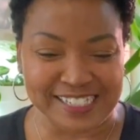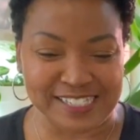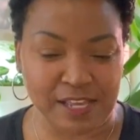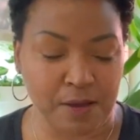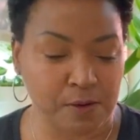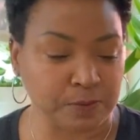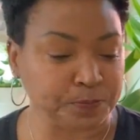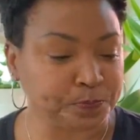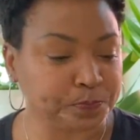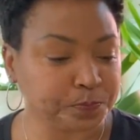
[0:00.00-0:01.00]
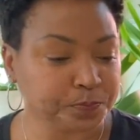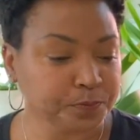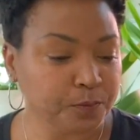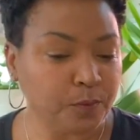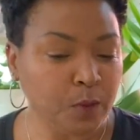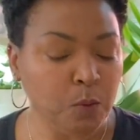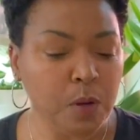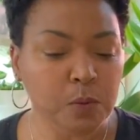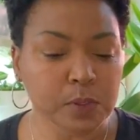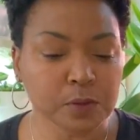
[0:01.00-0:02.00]
so
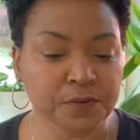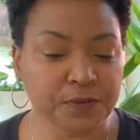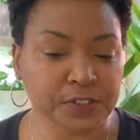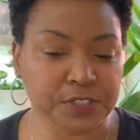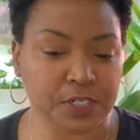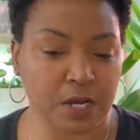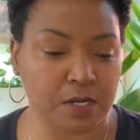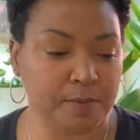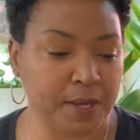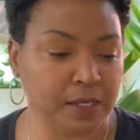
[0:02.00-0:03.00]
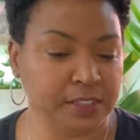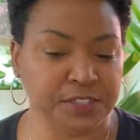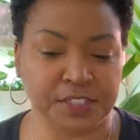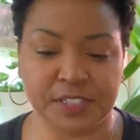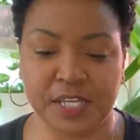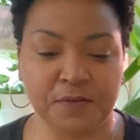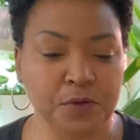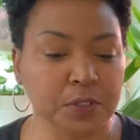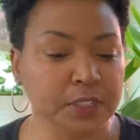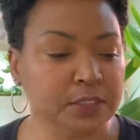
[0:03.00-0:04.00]
what we'll first talk about is just give
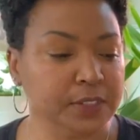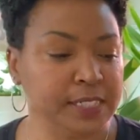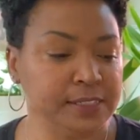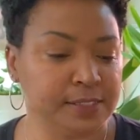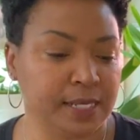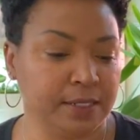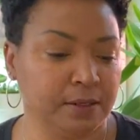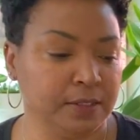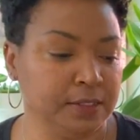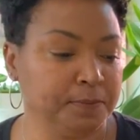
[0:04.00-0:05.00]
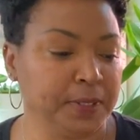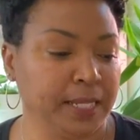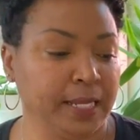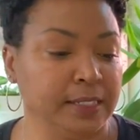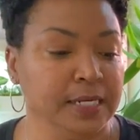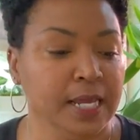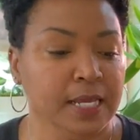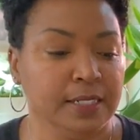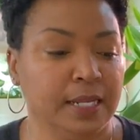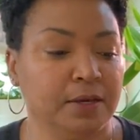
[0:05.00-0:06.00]
you a little insight on the plant.
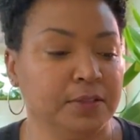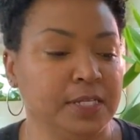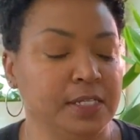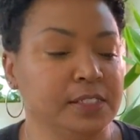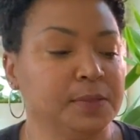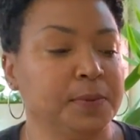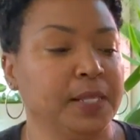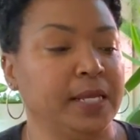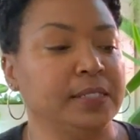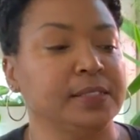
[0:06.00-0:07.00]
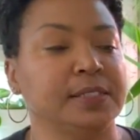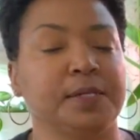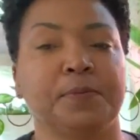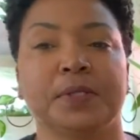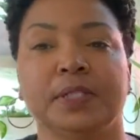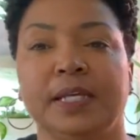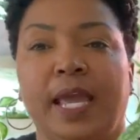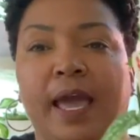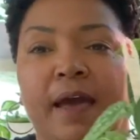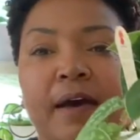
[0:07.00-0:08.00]
Now these plants typically
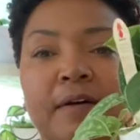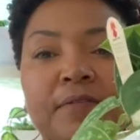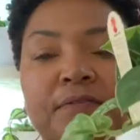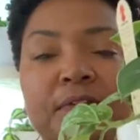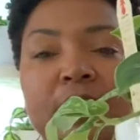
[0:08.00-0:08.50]
have